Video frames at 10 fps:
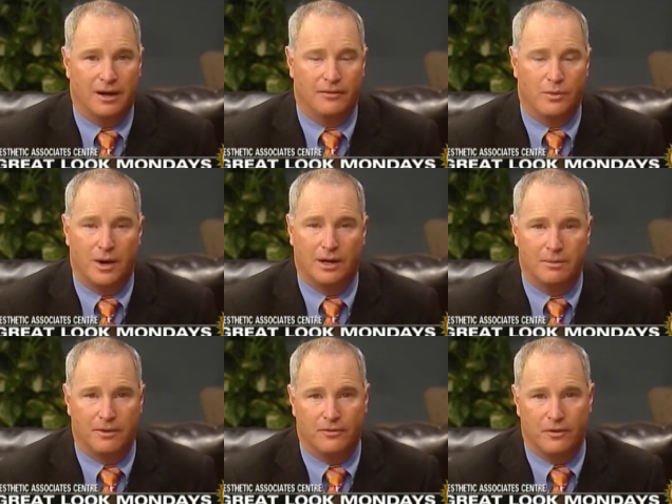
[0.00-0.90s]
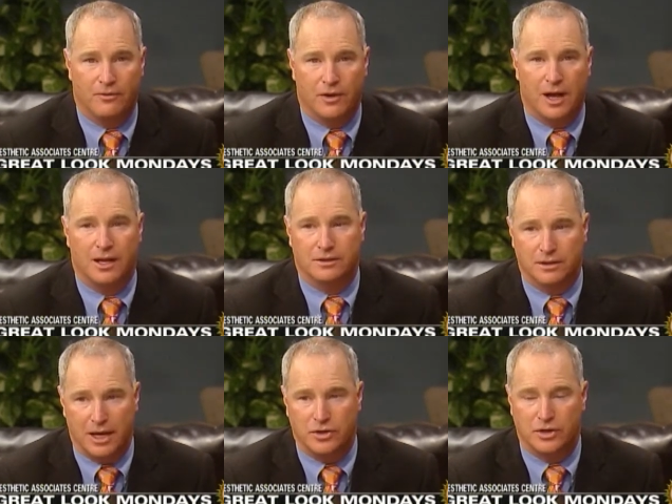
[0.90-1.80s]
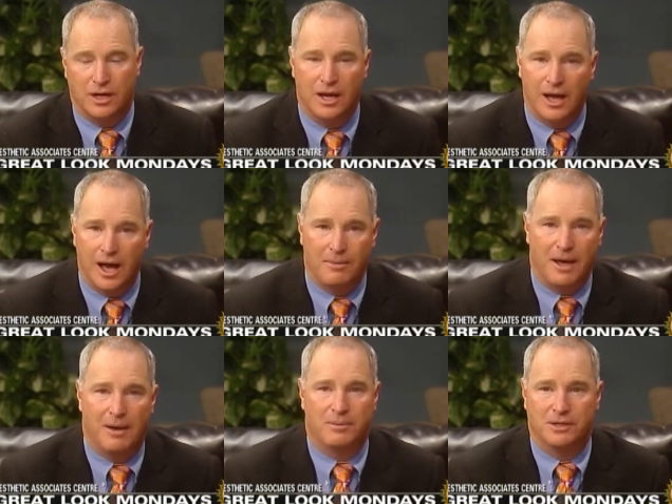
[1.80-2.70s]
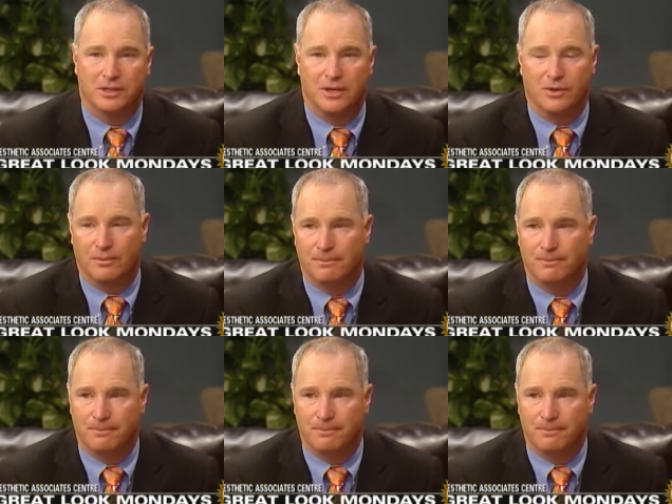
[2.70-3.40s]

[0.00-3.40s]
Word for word: and if you want to come in for a free consultation, I'd be happy to see you.